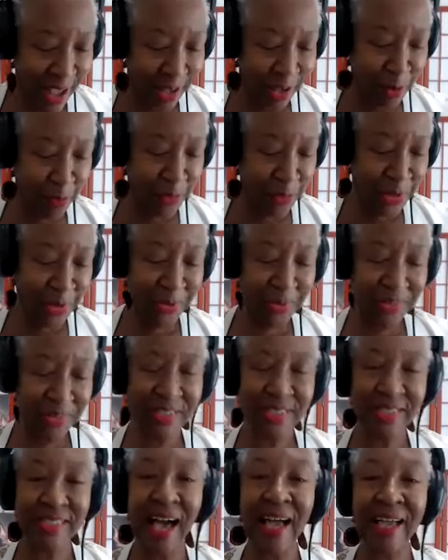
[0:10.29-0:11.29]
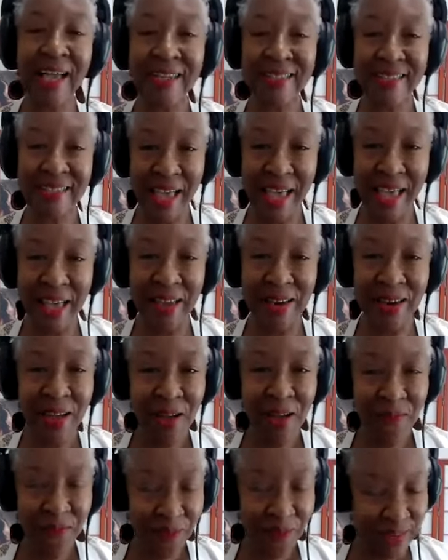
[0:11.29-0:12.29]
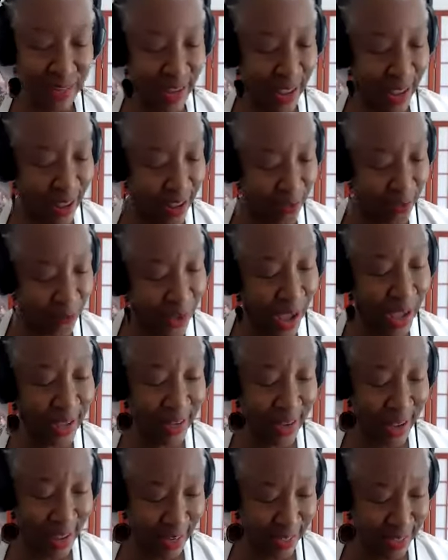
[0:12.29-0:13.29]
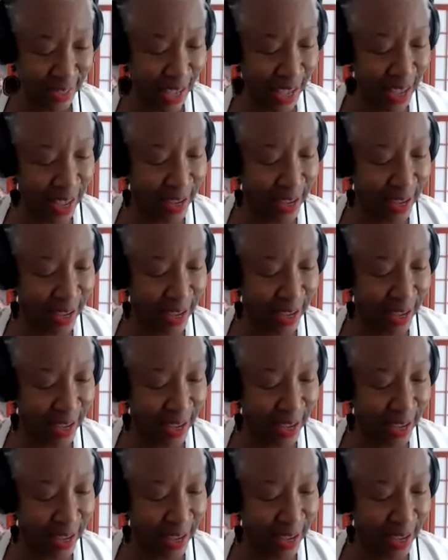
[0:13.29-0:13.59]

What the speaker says: computer science and finance.